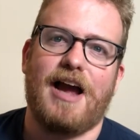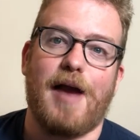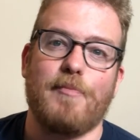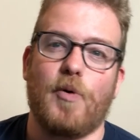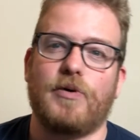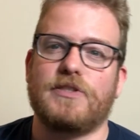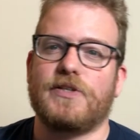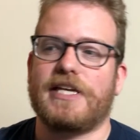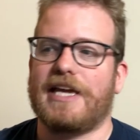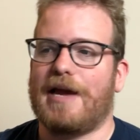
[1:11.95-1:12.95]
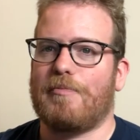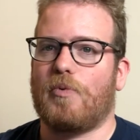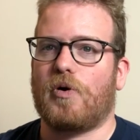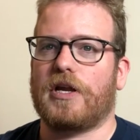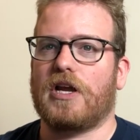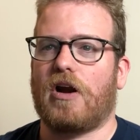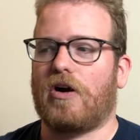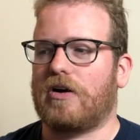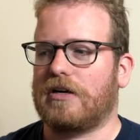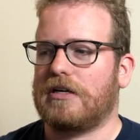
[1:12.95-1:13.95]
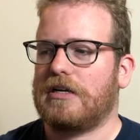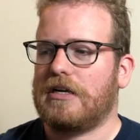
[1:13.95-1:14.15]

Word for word: I'm always looking at more yarn.